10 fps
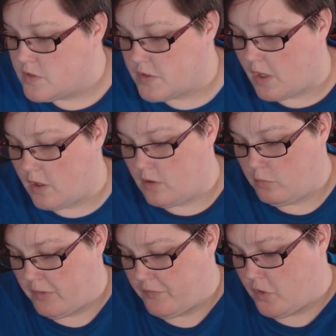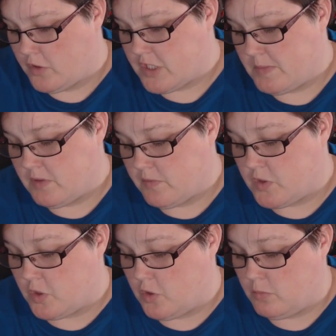So we've got something
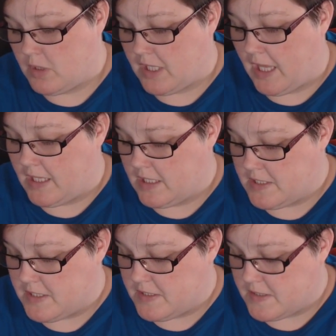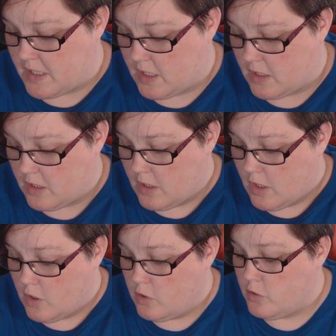with Doom. Again, this is a
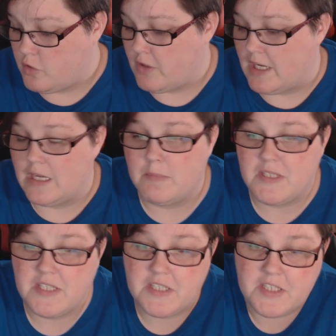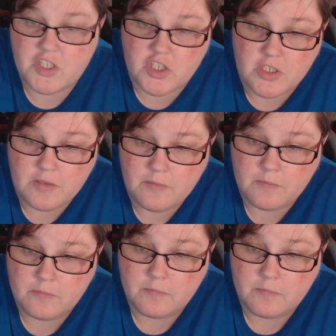Loot Crate Limited Edition.